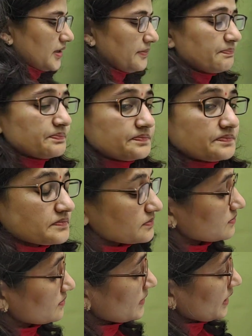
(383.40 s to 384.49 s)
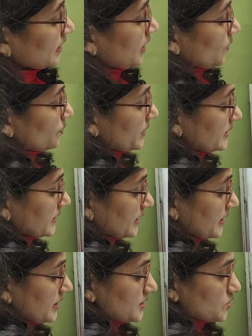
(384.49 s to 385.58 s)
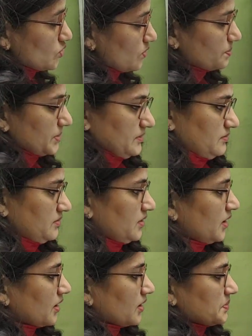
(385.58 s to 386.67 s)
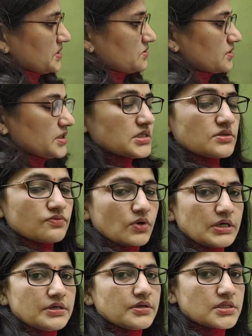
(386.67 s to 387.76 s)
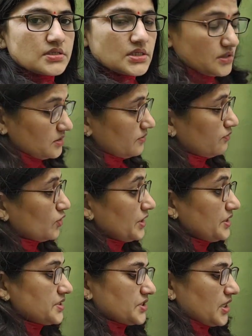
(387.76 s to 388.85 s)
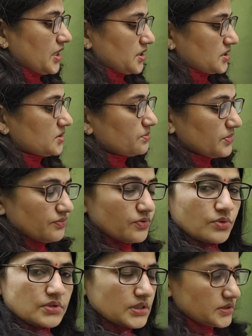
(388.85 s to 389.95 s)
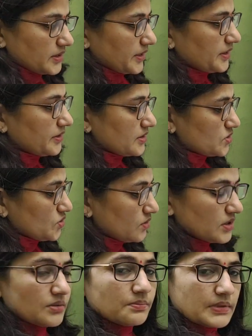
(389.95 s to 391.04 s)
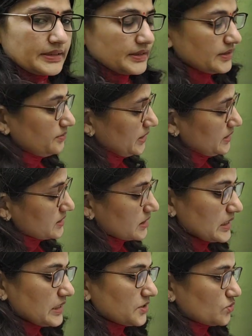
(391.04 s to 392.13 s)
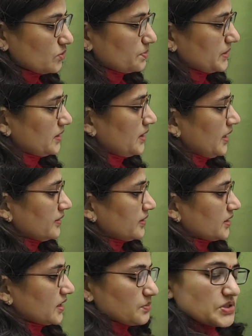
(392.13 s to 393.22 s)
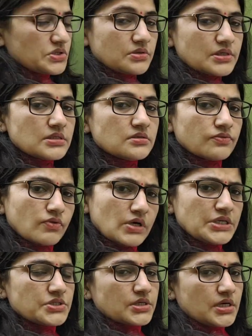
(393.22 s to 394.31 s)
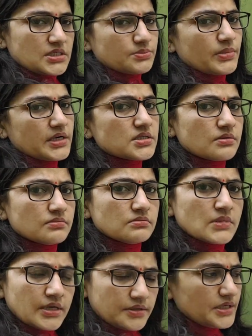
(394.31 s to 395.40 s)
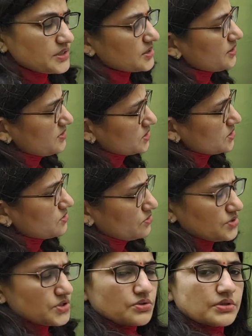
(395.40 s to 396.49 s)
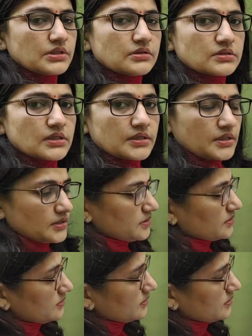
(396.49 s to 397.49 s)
K. When the key is open, capacitor is fully charged. Before the circuit is not completed, means key is open, then capacitor is fully charged by some DC which is not shown in the circuit.